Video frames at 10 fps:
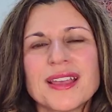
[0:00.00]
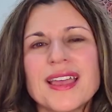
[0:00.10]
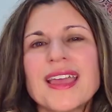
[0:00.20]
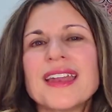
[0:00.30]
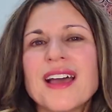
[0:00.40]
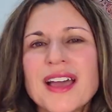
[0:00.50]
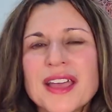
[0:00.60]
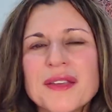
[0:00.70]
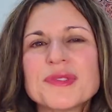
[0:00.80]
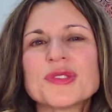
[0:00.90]
And I
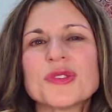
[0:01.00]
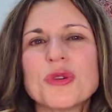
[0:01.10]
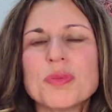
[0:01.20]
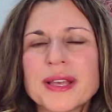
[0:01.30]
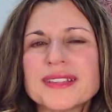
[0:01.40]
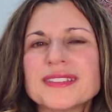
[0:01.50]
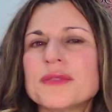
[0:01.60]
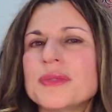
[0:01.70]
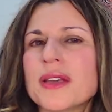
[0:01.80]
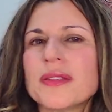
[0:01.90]
am so blessed to
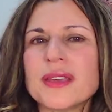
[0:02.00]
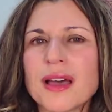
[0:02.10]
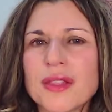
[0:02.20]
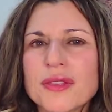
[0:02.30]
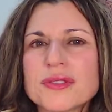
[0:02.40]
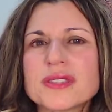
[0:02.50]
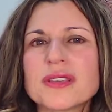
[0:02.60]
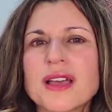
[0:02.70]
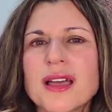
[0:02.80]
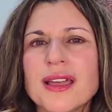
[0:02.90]
be on the other
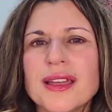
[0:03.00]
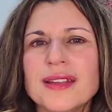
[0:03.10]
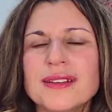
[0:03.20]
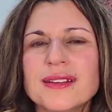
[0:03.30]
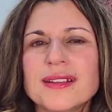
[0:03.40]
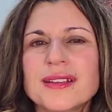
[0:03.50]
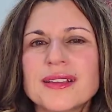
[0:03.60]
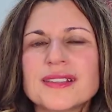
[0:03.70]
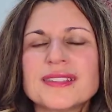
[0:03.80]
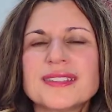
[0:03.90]
side,
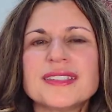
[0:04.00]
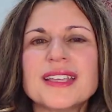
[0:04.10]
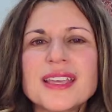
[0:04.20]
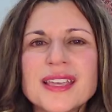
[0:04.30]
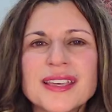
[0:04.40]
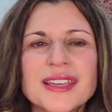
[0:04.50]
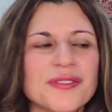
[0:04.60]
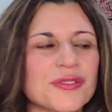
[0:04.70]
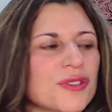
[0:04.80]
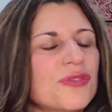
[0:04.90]
seeing it
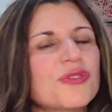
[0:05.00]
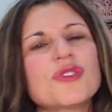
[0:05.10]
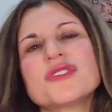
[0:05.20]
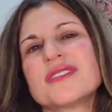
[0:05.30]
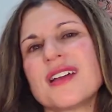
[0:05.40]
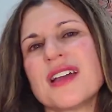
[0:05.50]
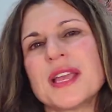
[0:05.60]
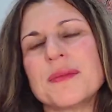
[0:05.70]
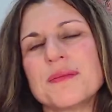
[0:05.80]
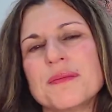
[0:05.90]
for the first
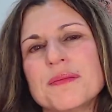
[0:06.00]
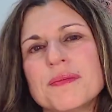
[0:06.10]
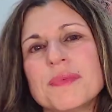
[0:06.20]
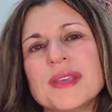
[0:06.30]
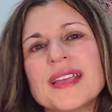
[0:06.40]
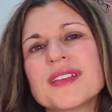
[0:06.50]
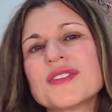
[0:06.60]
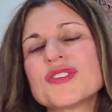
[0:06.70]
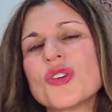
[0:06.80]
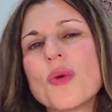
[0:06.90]
time, being
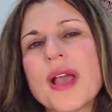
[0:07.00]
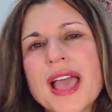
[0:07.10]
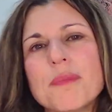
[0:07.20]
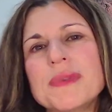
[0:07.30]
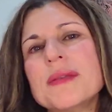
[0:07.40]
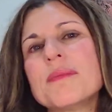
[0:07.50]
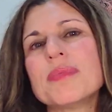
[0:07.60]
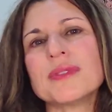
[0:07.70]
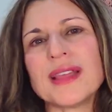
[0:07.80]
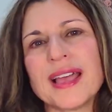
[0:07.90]
so happy and
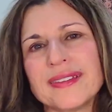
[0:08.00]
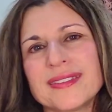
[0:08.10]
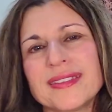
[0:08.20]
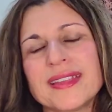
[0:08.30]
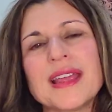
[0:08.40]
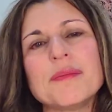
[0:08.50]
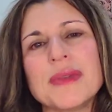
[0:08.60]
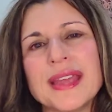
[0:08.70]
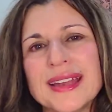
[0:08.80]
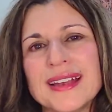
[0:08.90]
blessed that I
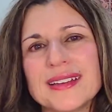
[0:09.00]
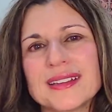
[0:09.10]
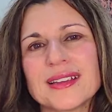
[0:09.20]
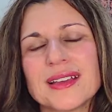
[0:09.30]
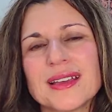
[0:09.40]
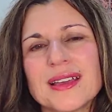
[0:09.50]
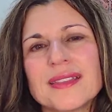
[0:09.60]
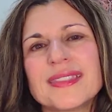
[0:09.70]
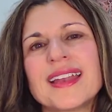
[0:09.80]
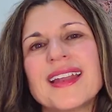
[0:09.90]
made it,
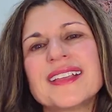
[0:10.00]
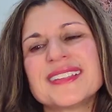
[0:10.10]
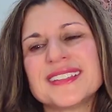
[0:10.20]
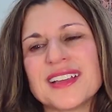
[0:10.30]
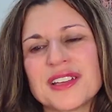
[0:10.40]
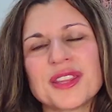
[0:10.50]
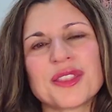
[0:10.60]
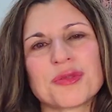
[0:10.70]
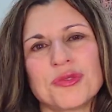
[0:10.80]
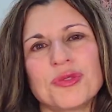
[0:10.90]
that I stuck it
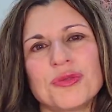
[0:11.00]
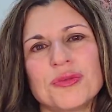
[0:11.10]
through,